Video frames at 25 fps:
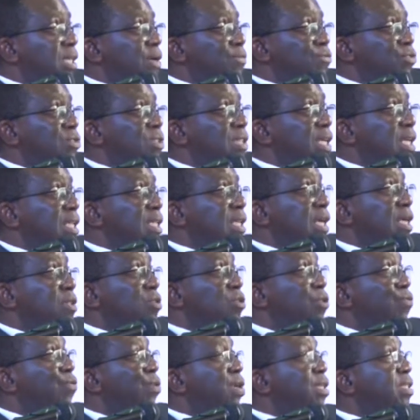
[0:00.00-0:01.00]
the 7
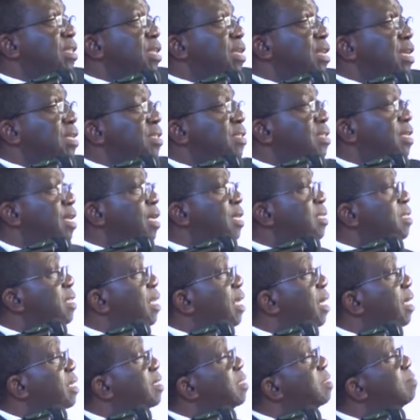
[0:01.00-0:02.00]
centers of excellence.
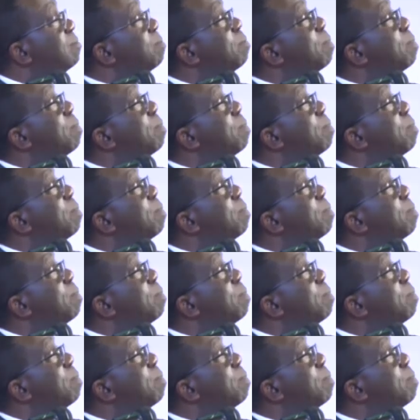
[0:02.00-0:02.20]
Next slide.